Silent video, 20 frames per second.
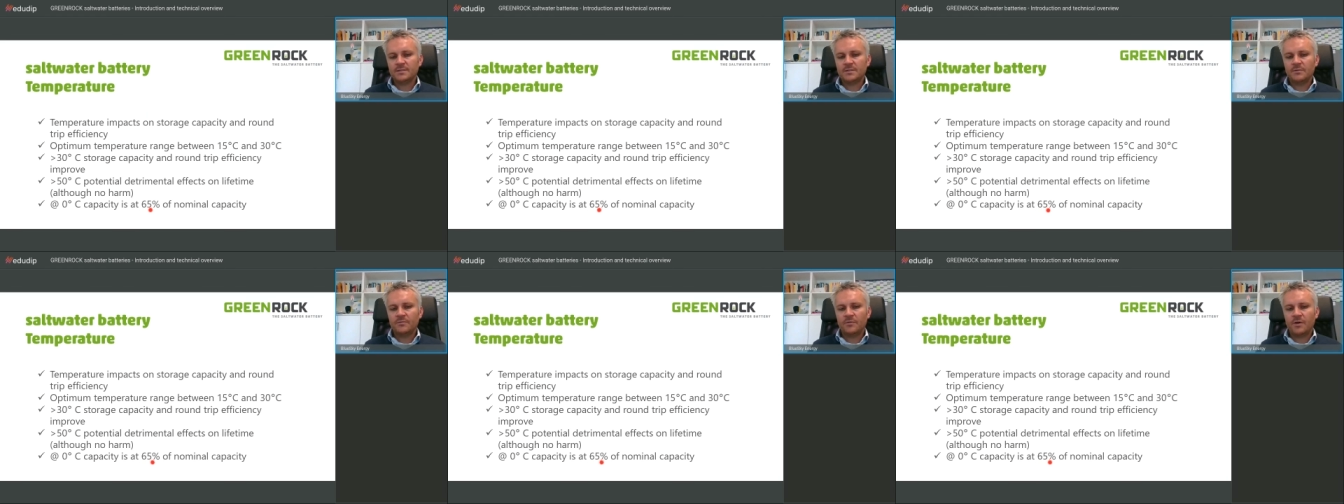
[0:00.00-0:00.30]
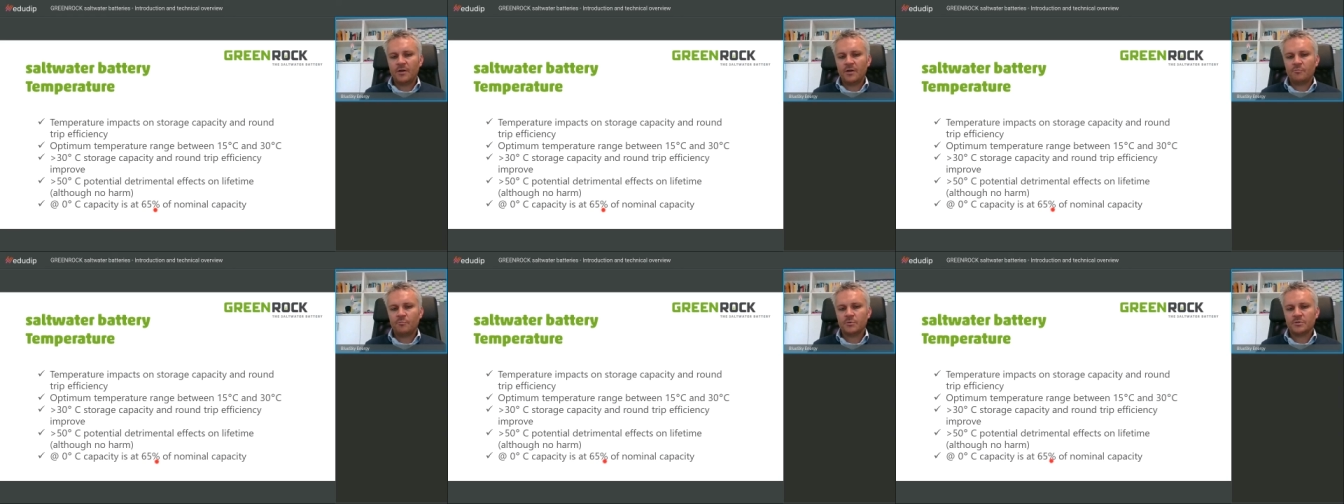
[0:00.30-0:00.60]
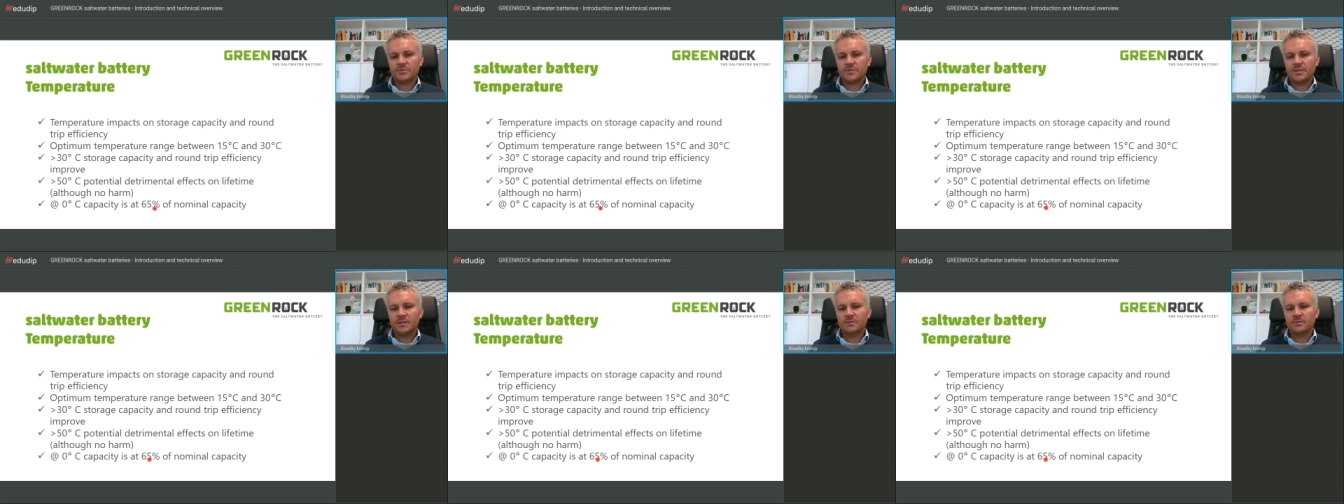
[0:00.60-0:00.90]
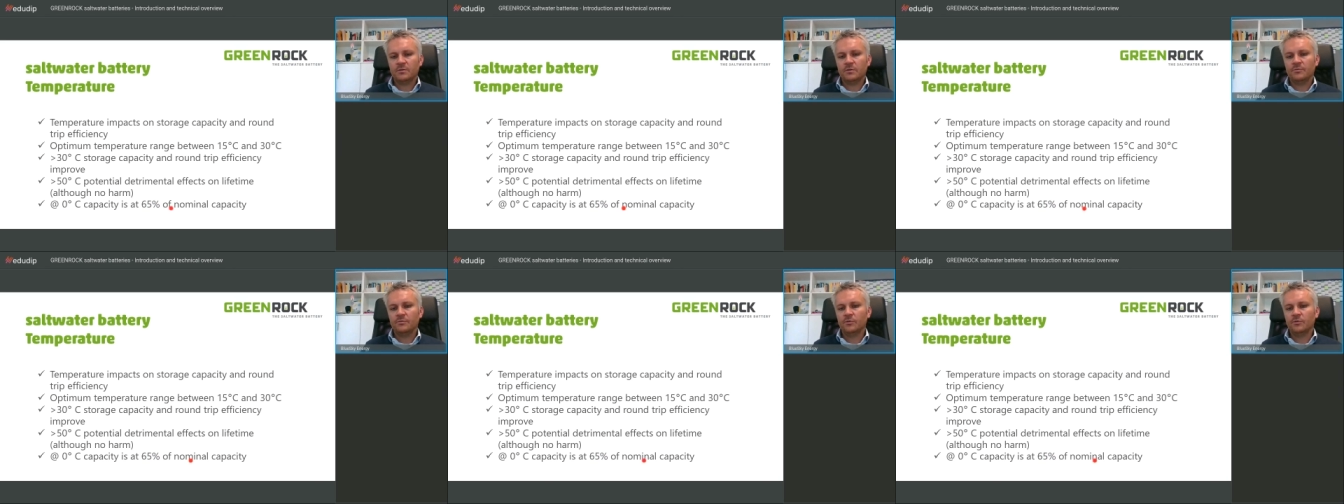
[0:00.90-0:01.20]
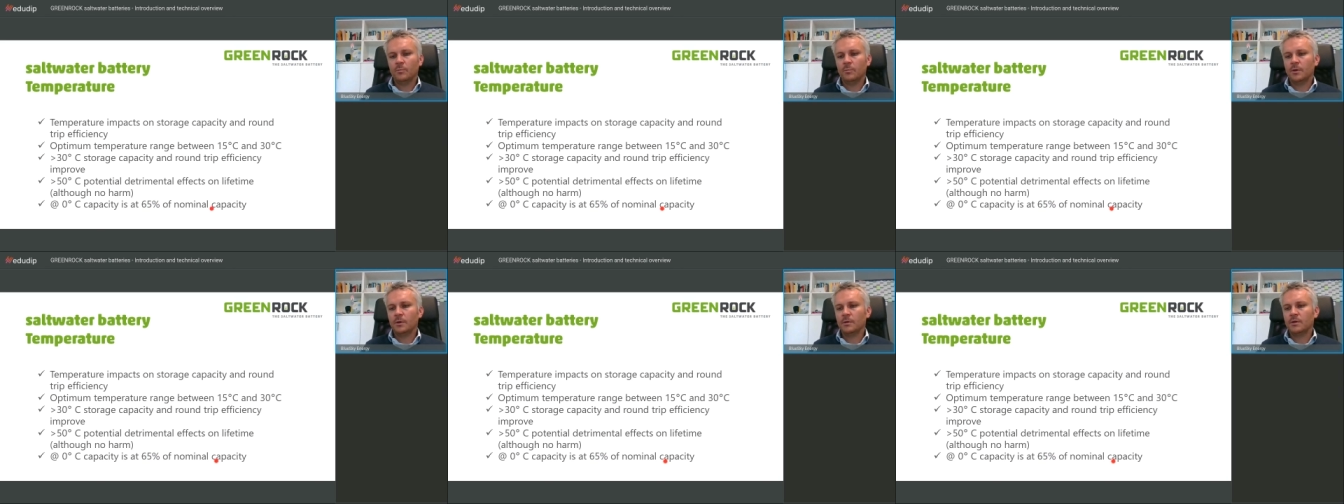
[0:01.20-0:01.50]
and that should be taken
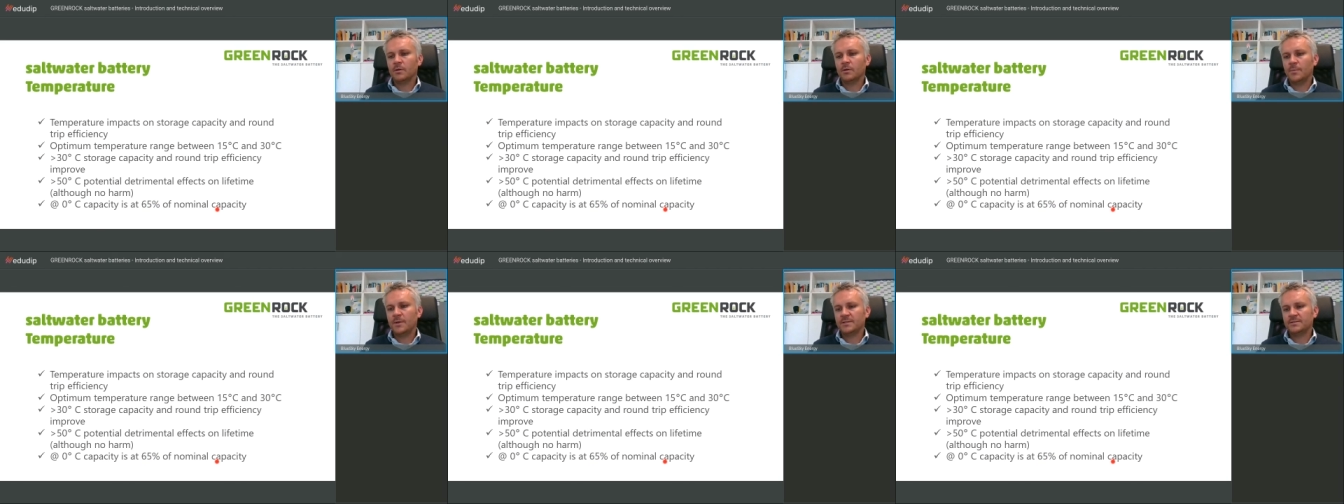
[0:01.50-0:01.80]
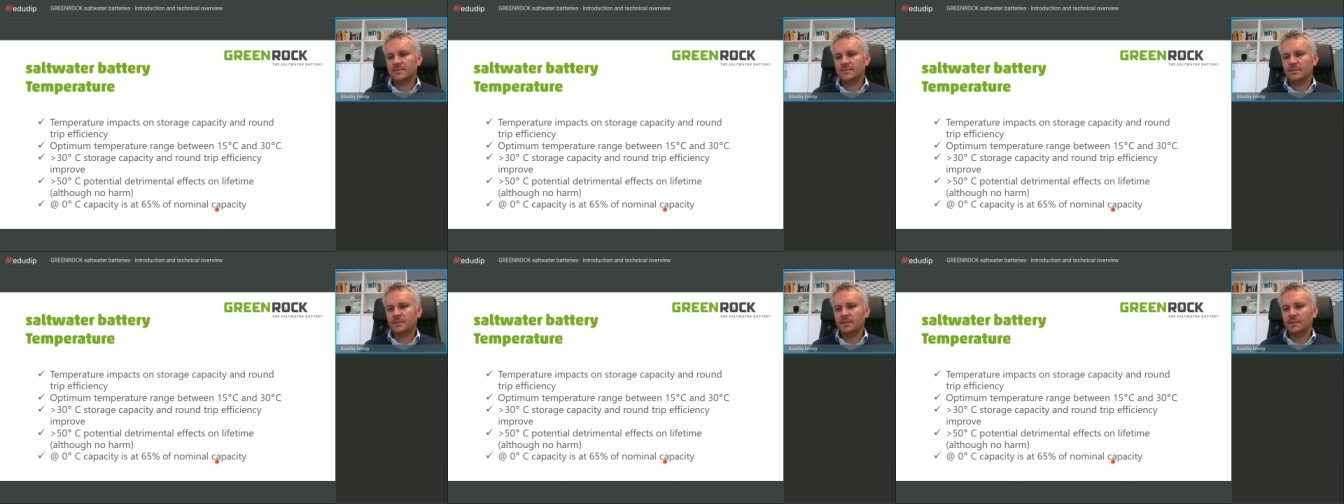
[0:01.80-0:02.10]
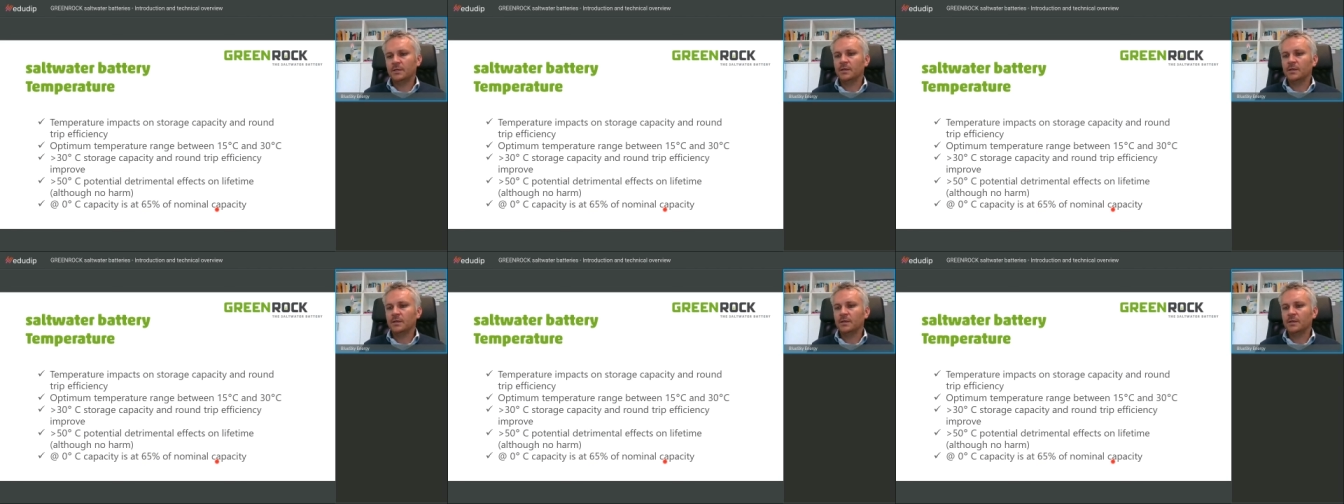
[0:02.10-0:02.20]
into account